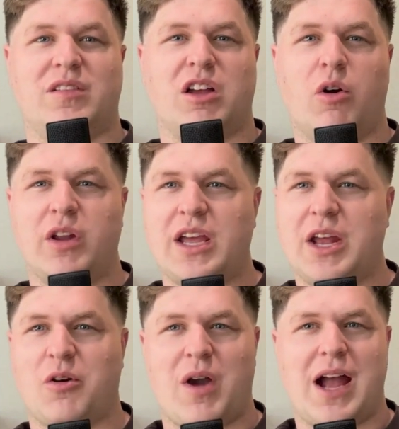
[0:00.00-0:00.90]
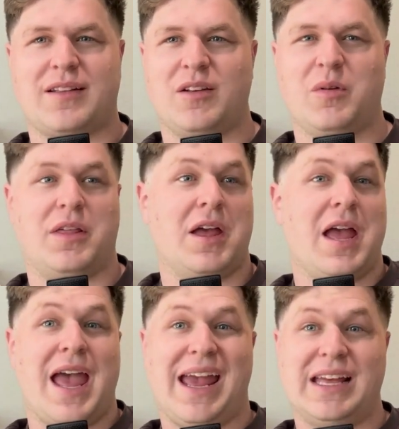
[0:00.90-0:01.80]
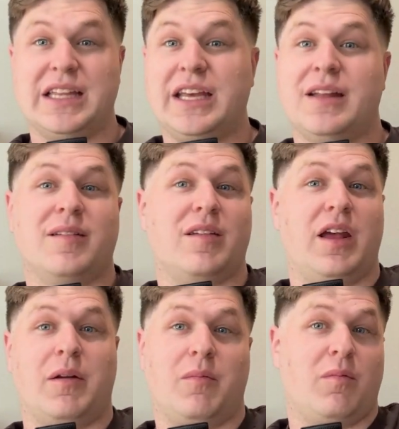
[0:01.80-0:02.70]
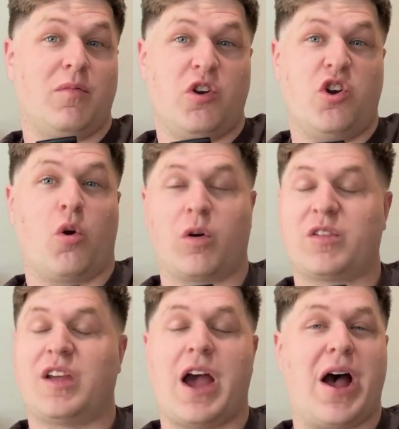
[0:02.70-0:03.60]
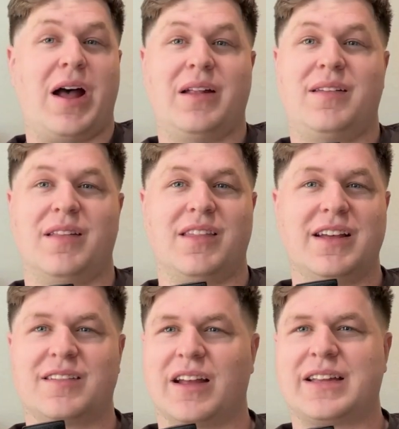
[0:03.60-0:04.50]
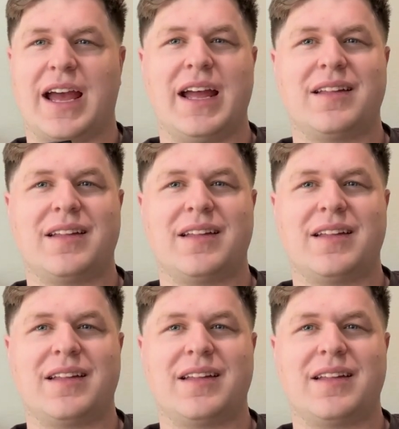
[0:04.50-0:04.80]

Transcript: Tony interacting with aliens and Norse gods and things like that.